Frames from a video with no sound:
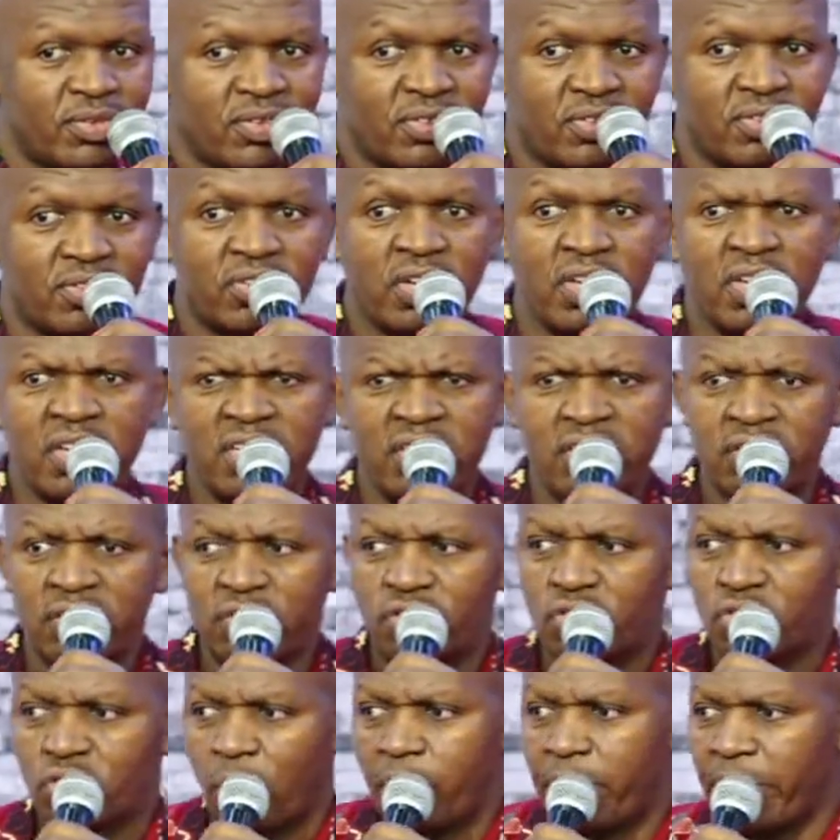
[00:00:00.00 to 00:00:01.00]
seas
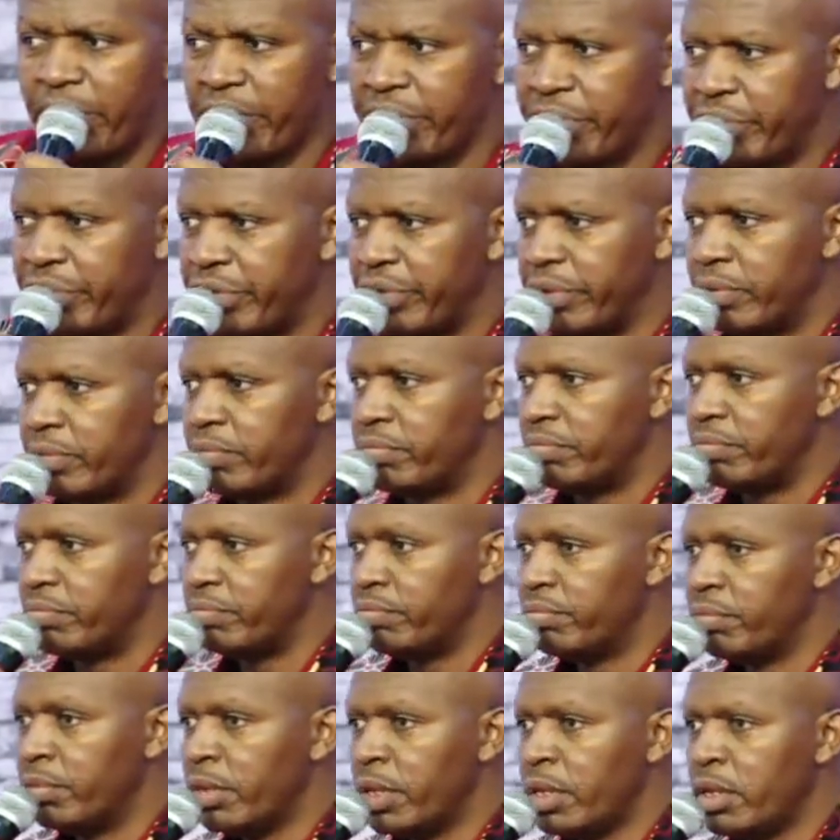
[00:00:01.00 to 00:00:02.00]
obeyed him,
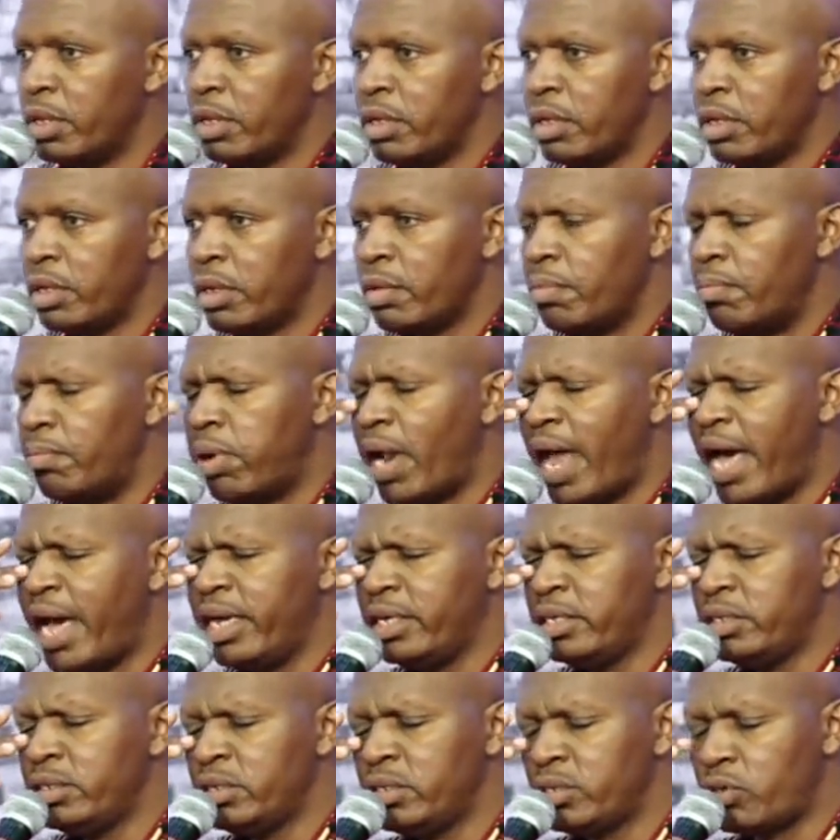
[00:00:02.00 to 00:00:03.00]

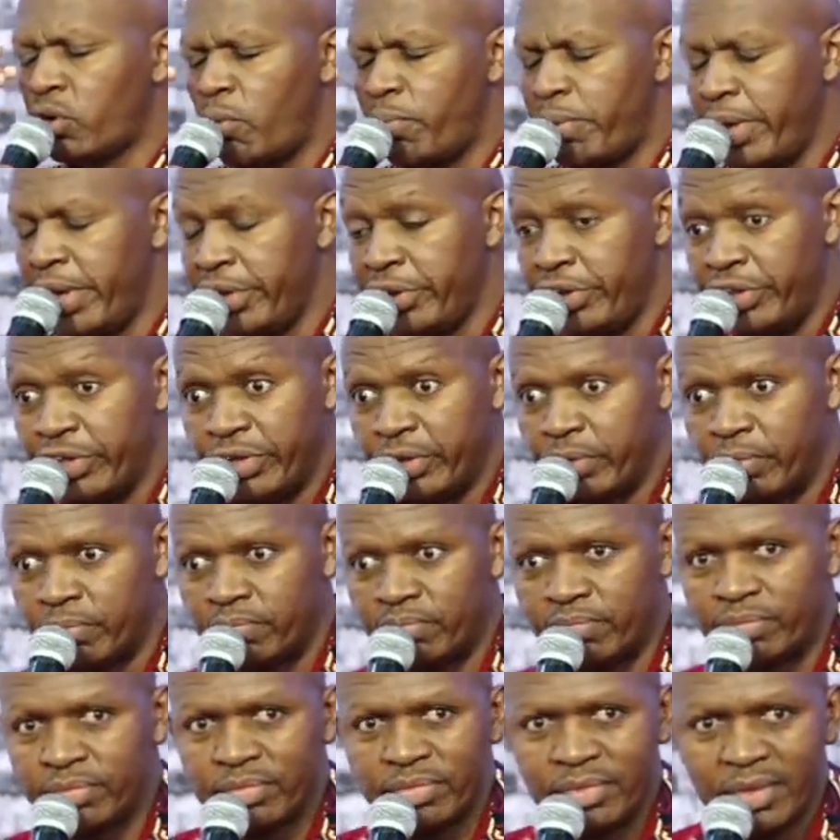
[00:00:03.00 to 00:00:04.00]
blind obeyed him,
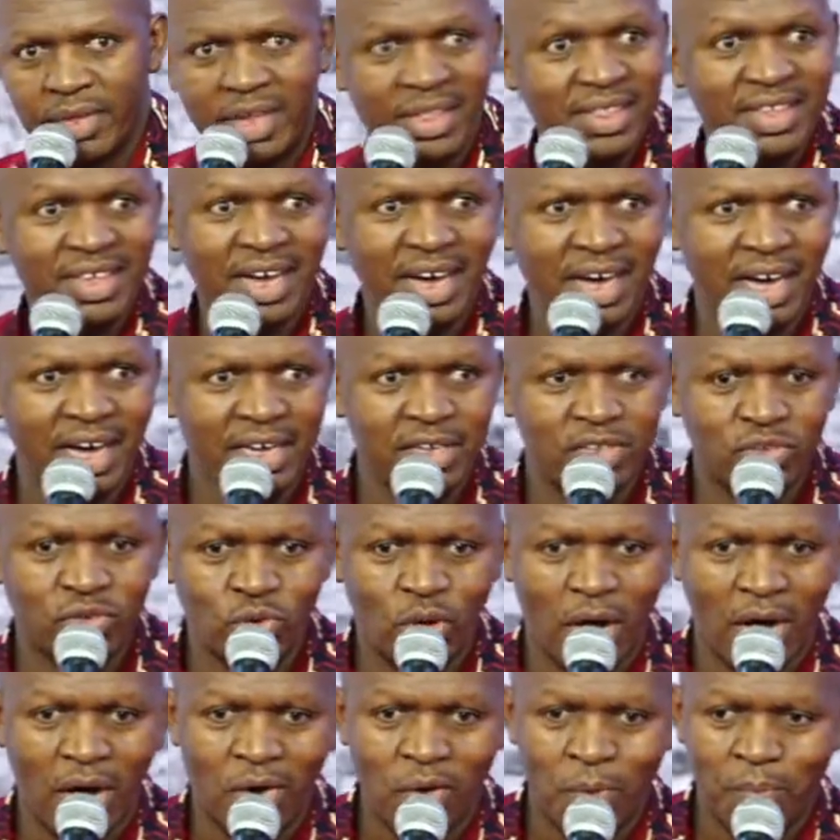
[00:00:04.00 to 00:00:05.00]
and their eyes were
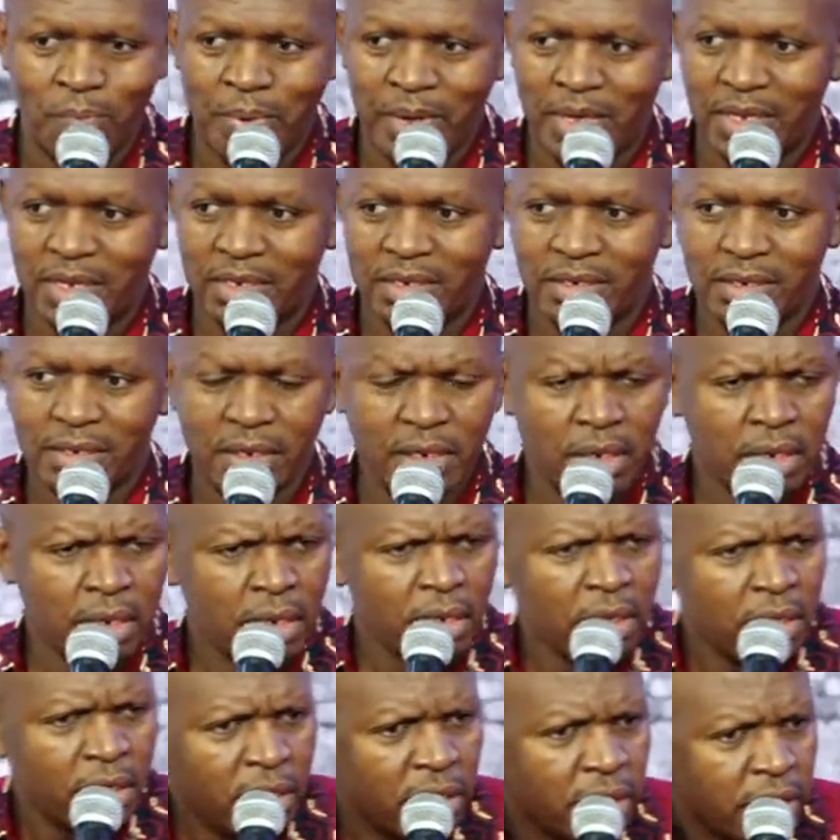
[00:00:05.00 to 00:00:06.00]
opened,
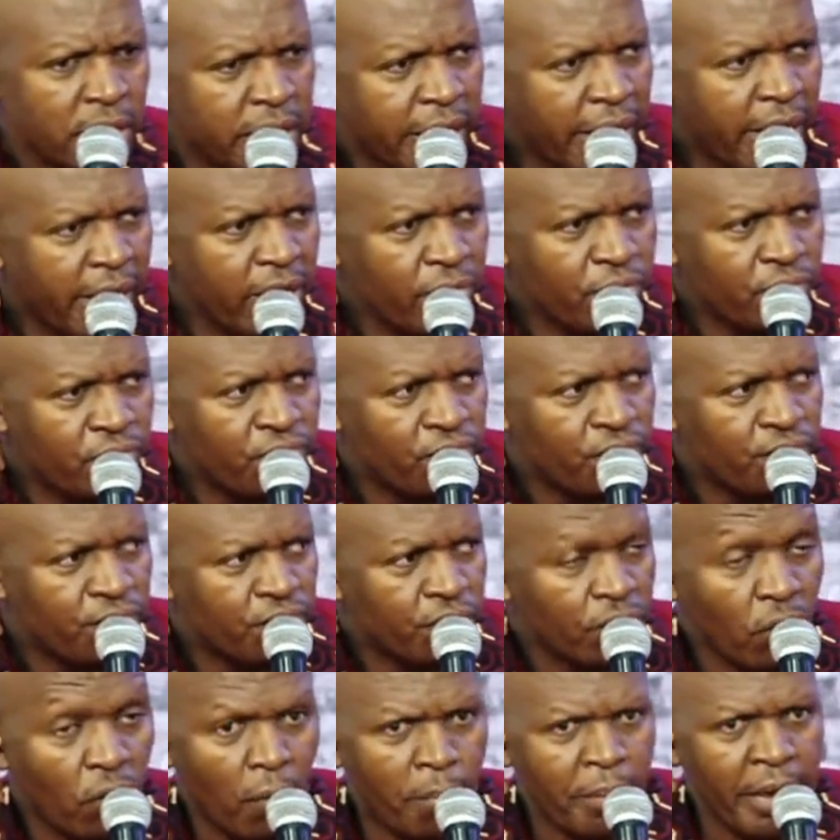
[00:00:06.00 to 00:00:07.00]
deaf
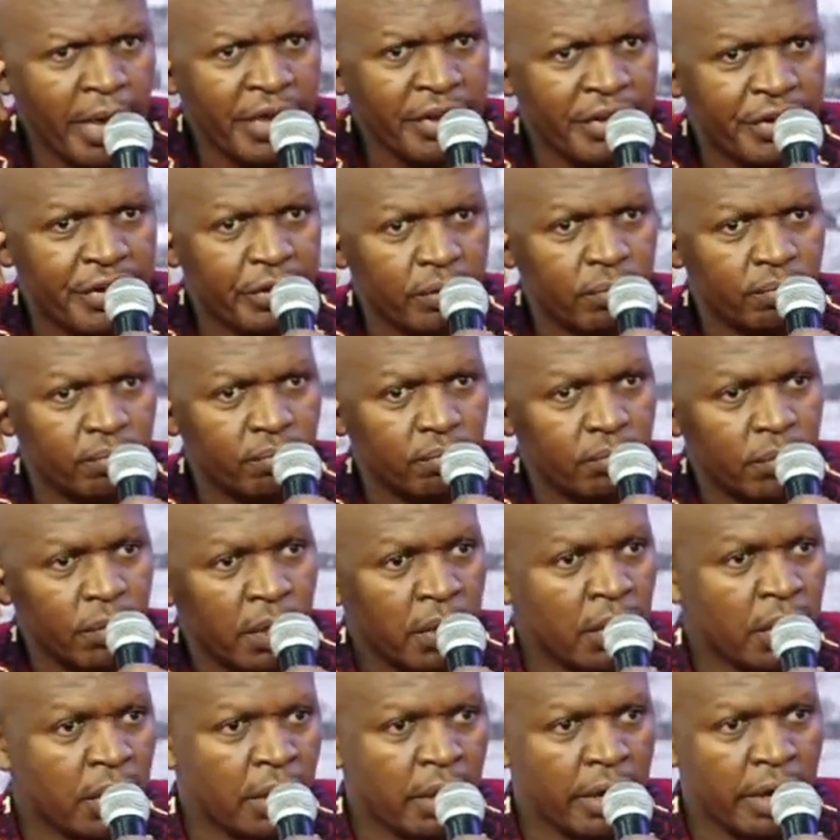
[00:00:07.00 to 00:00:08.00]
obeyed him,
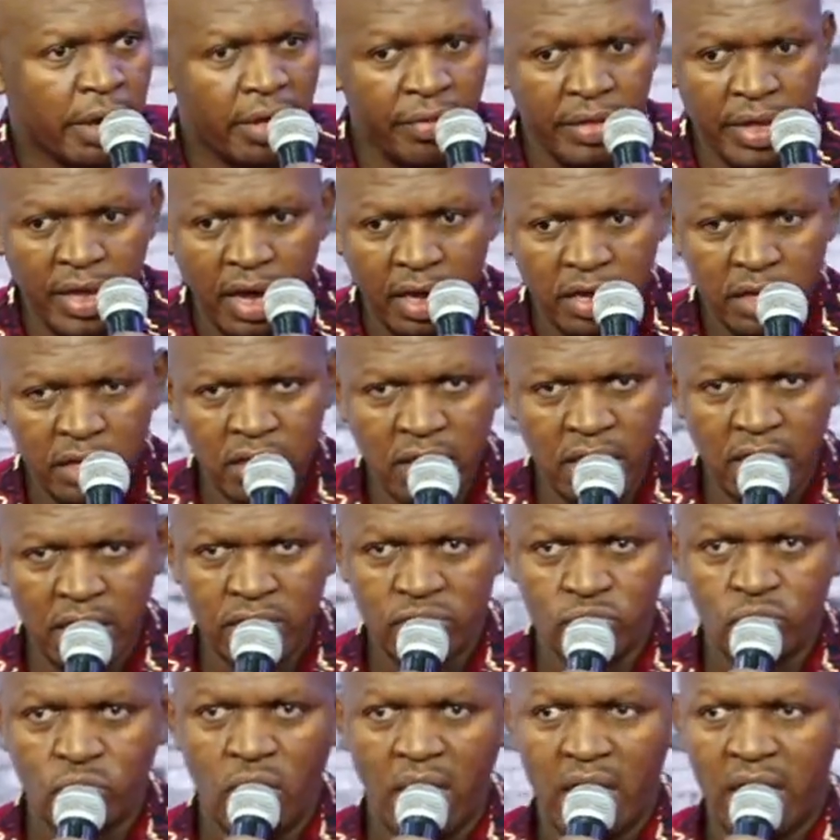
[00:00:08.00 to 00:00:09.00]
and their ears
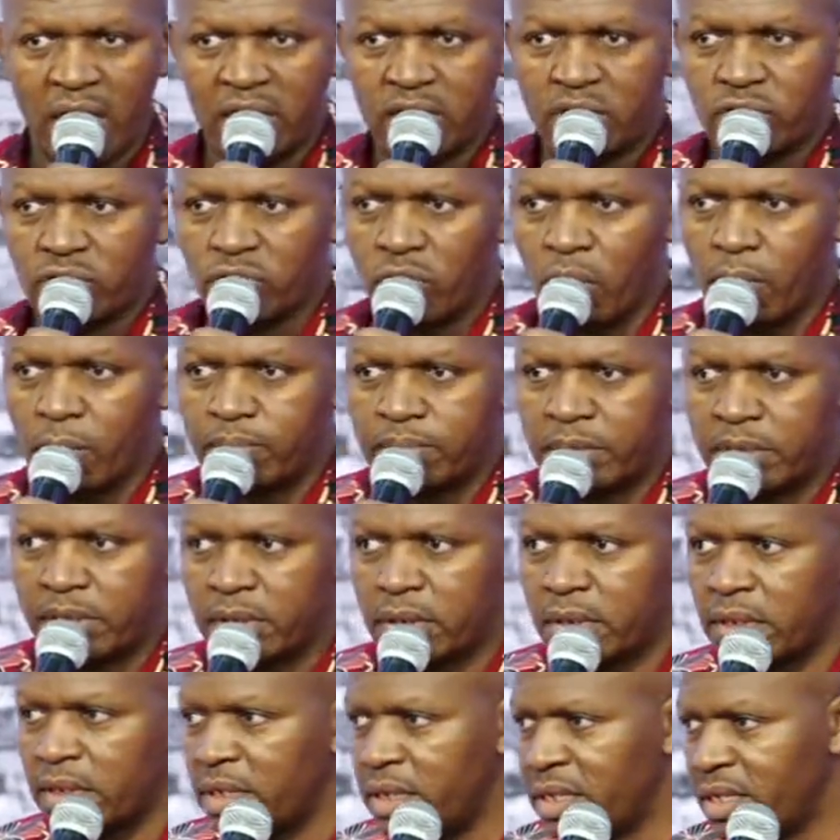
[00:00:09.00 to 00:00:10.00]
were unstopped,
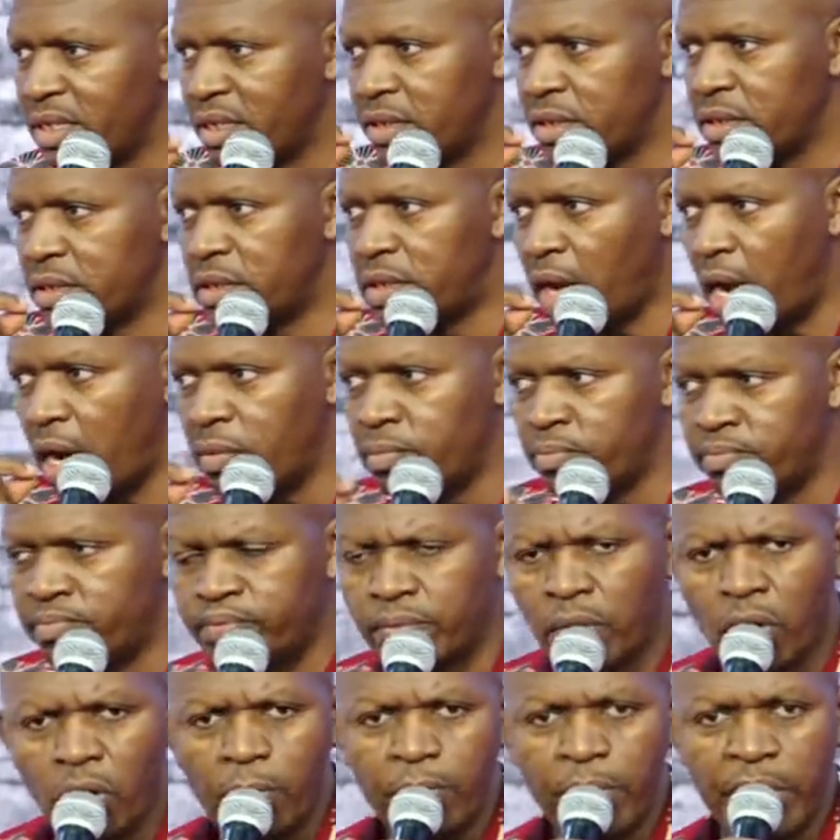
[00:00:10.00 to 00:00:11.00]
dumb
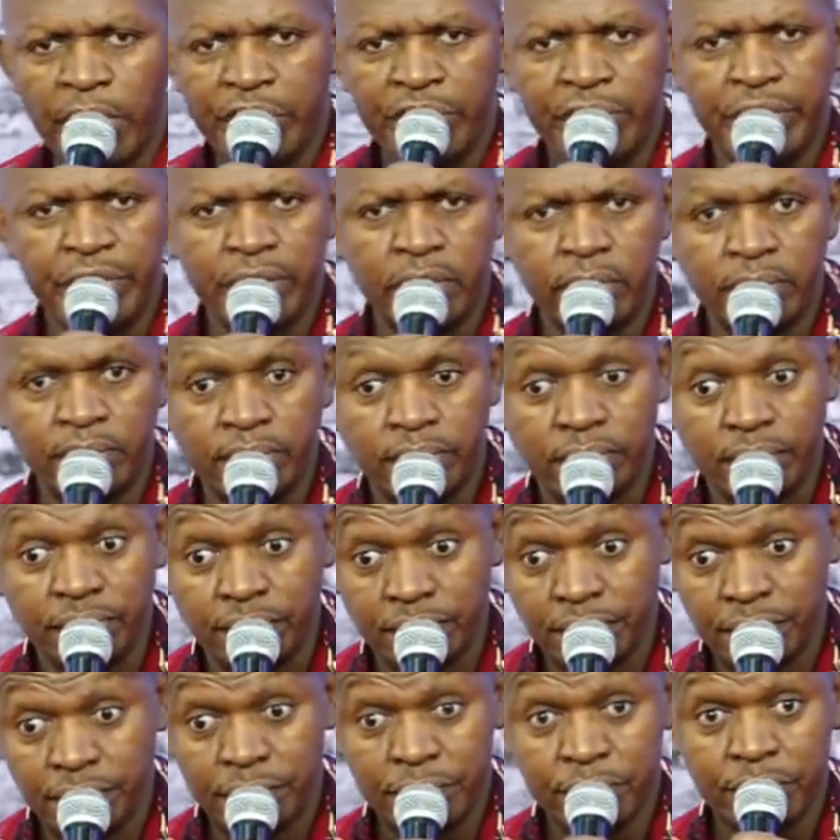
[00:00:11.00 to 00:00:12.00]
obeyed him,
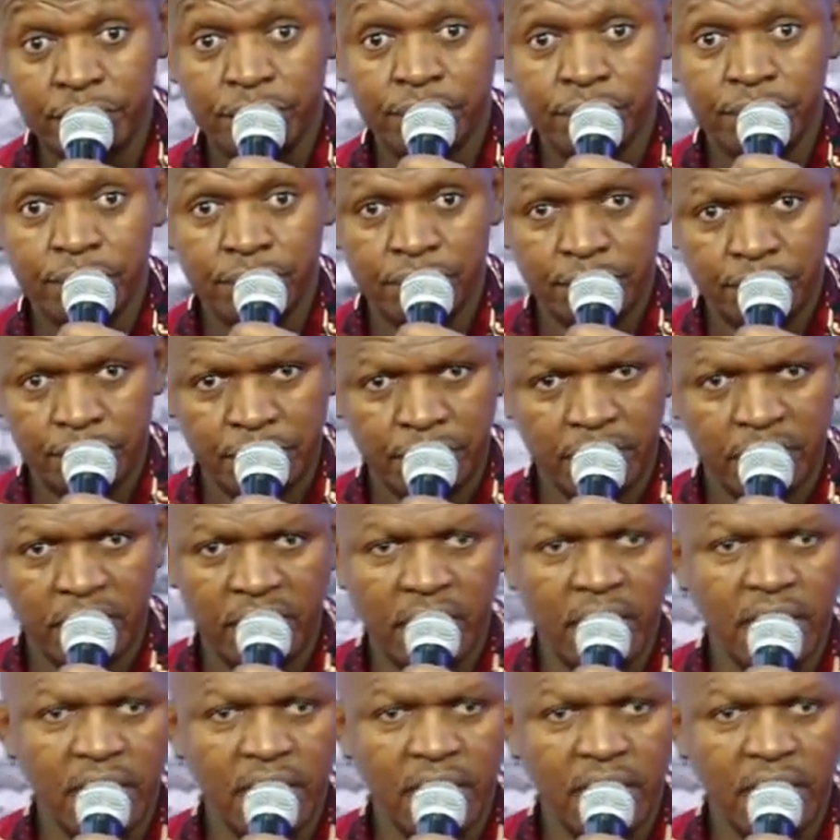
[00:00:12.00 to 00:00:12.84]
their